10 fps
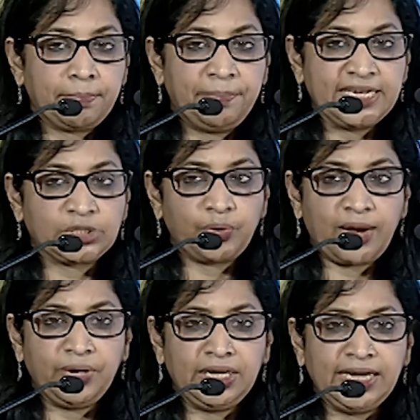piece
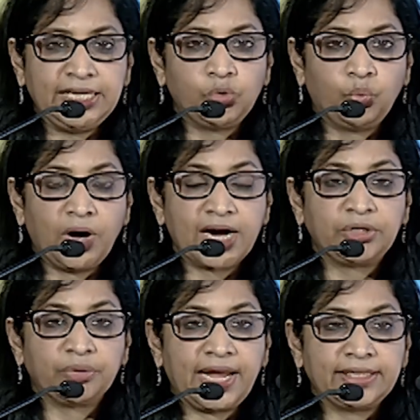where we need to work
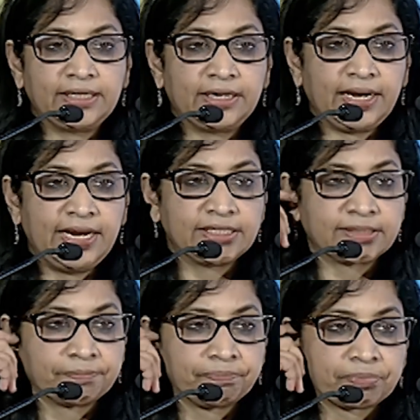together
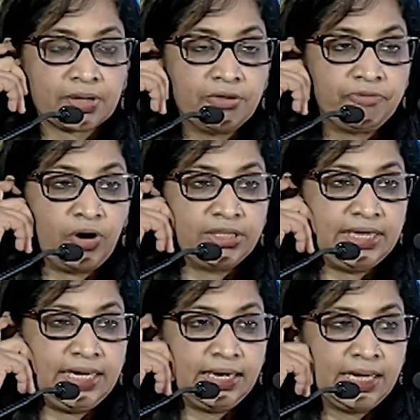is for
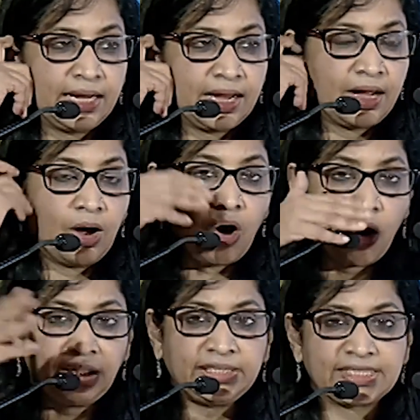
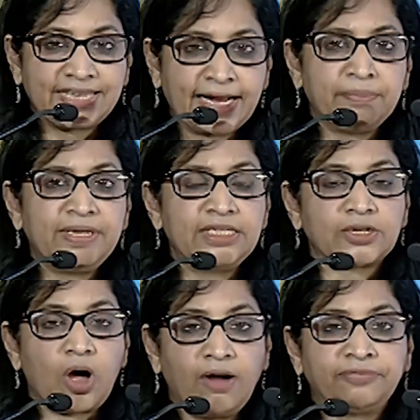all the segments
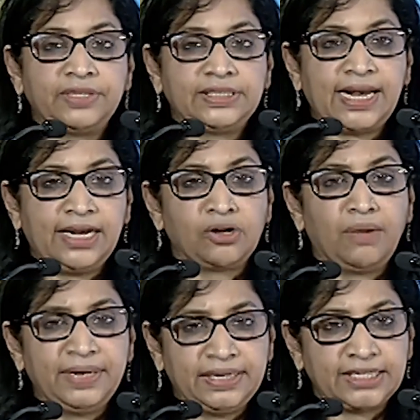of the
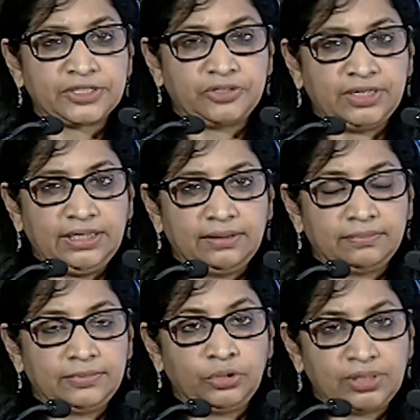telecom industry
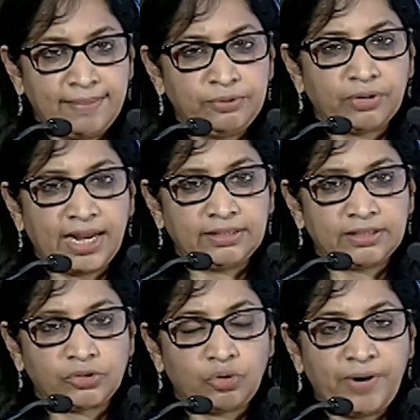to come
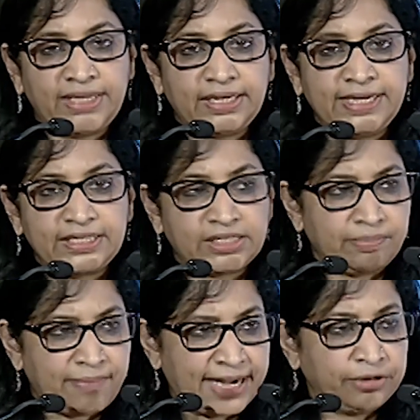together. So whether it is the
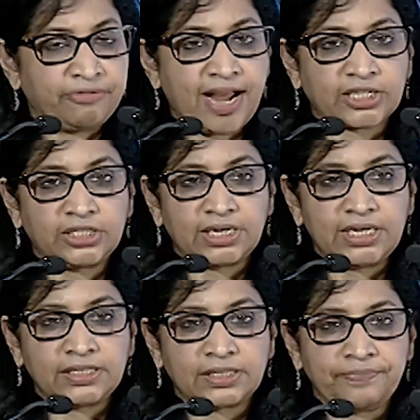
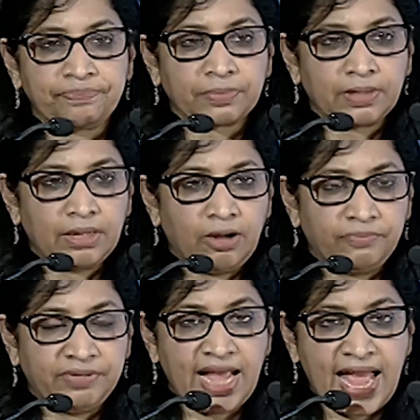manufacturers
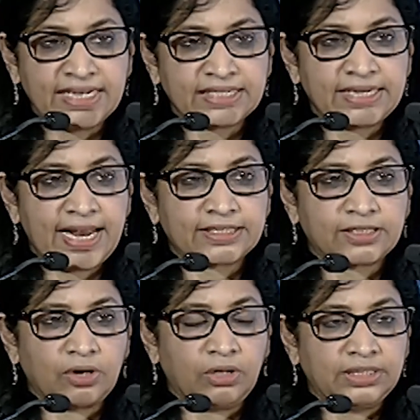of the
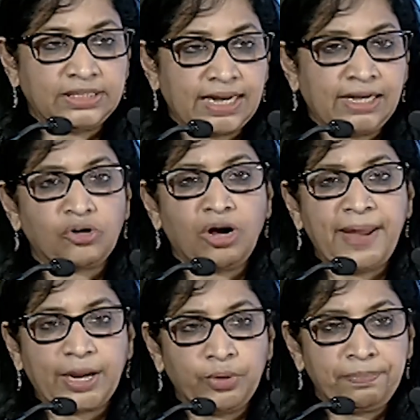handsets or the telecom
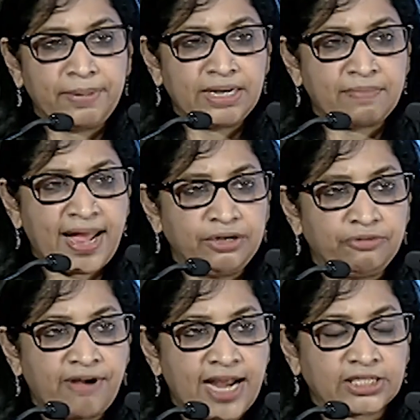equipment
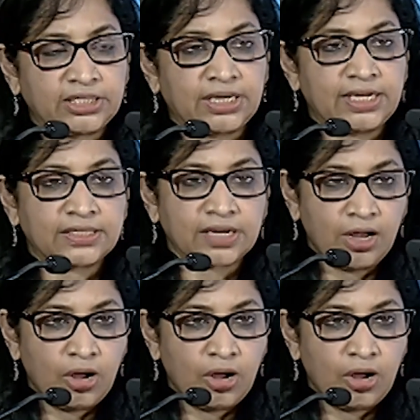manufacturers